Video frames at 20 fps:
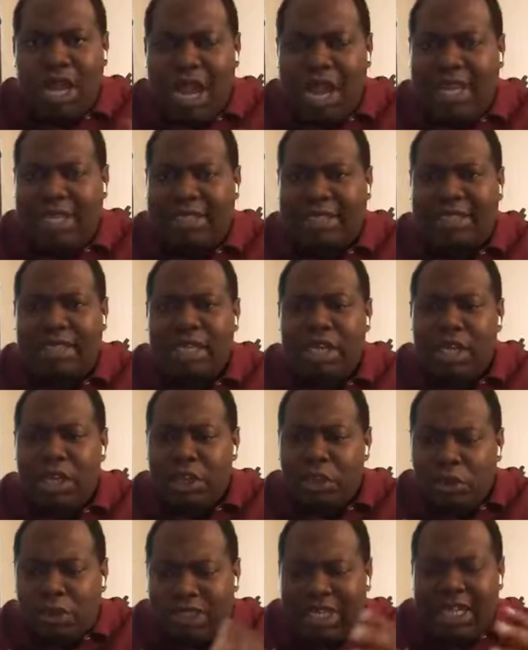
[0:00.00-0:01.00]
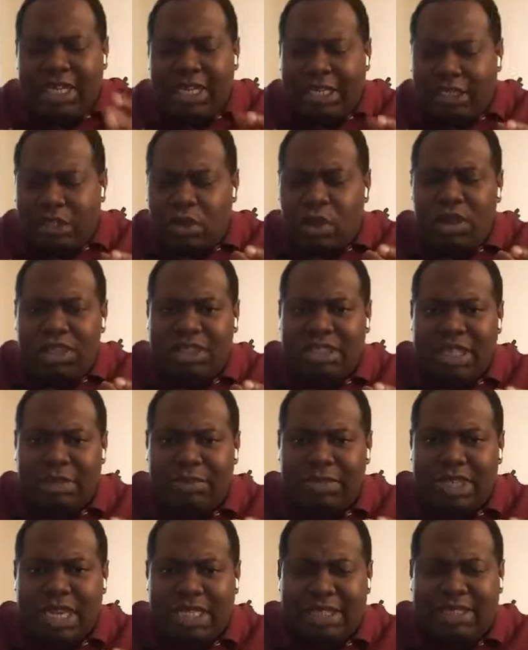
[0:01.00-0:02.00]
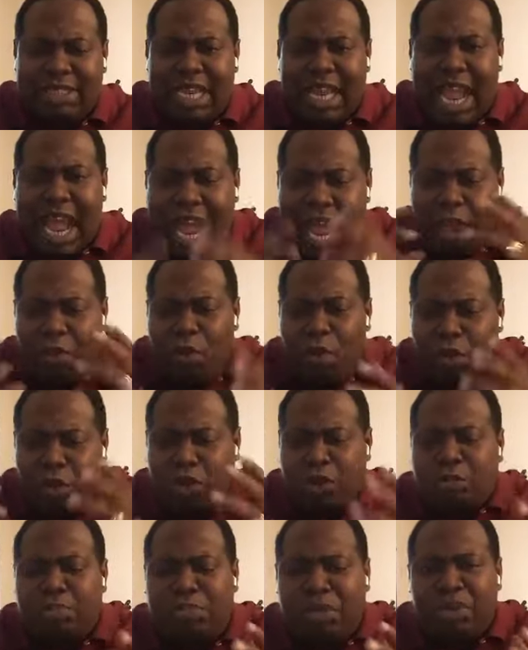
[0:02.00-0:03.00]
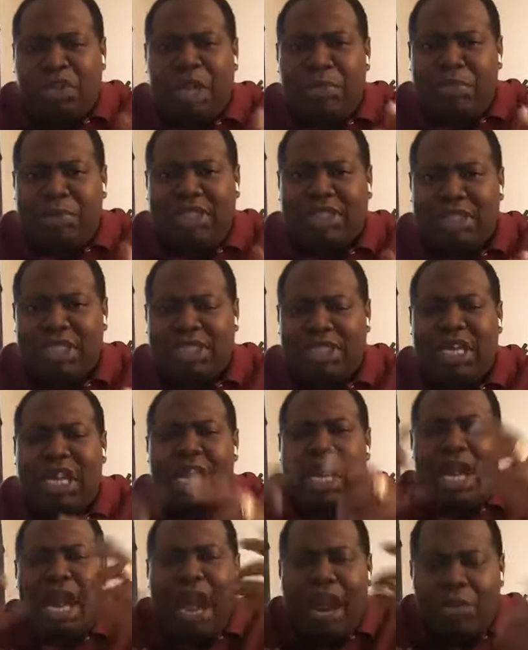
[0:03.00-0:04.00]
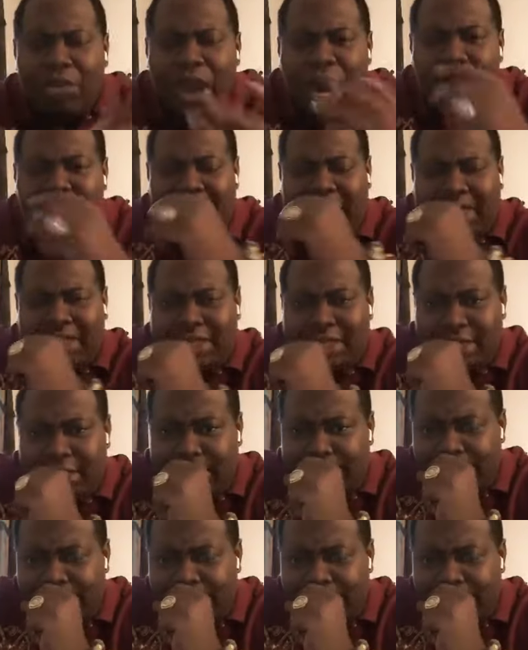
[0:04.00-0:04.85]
us, you take this concept and say, I want to build a business around this?